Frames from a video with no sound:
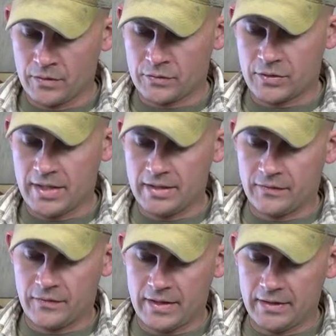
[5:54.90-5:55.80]
trying to
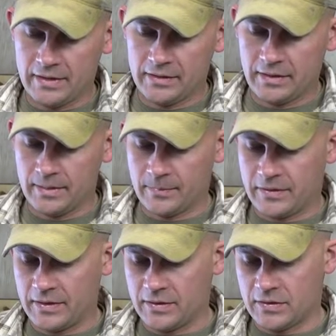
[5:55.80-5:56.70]
find that damn
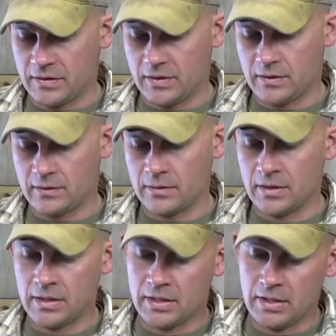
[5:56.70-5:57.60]
thin skin,
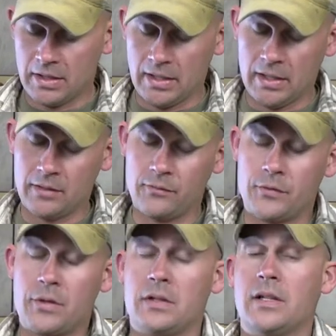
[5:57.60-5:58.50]
and
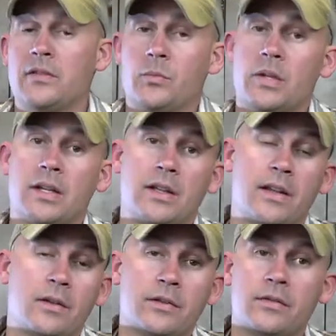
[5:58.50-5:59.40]
for the life of me, I
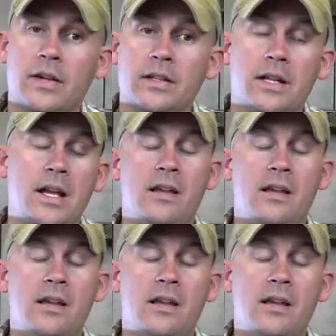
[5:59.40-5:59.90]
cannot find it. I